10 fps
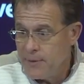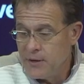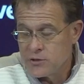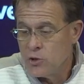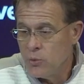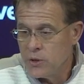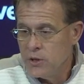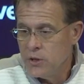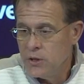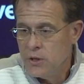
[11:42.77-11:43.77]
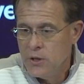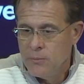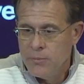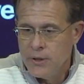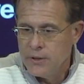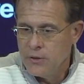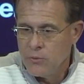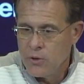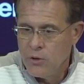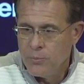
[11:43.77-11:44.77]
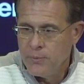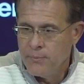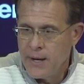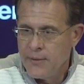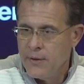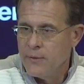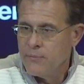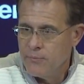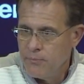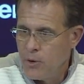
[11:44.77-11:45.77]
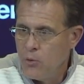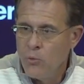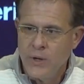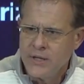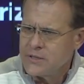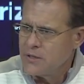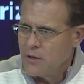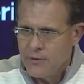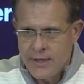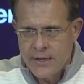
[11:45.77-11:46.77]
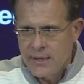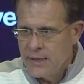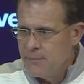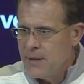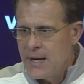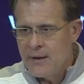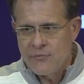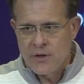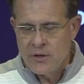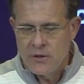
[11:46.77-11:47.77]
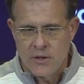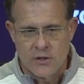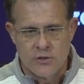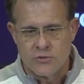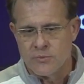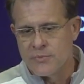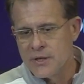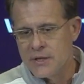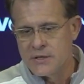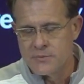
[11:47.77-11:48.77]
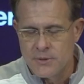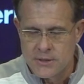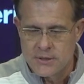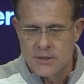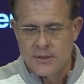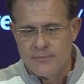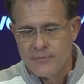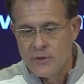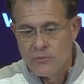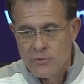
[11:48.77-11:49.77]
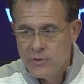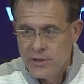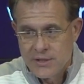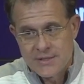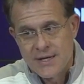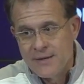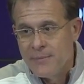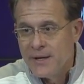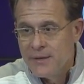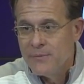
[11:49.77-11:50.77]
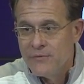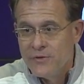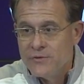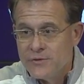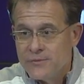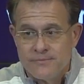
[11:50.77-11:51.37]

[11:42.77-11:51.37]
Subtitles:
Now it's going good, but, you know, we're hoping by the bowl weeks and all that, get him out there and do some things. But, you know, we're real excited about him in the future.